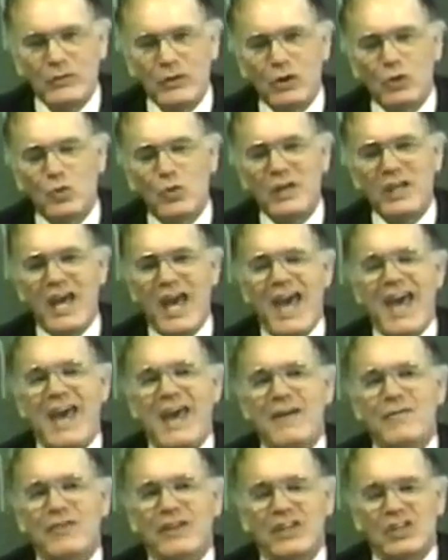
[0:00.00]
Do we
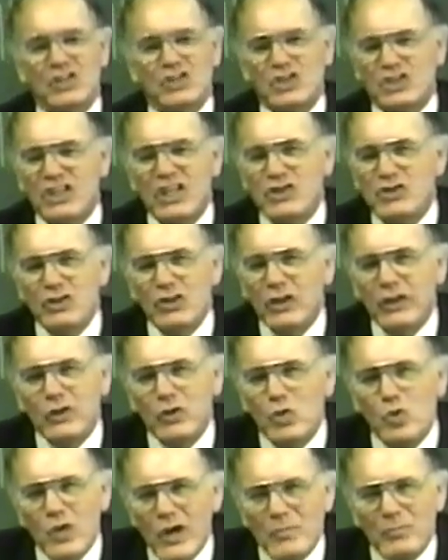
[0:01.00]
have the essential
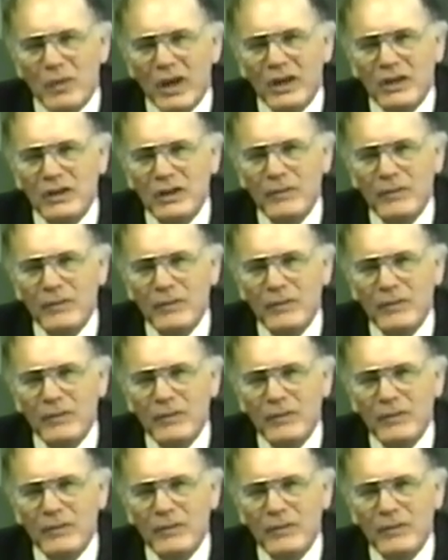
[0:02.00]
equipment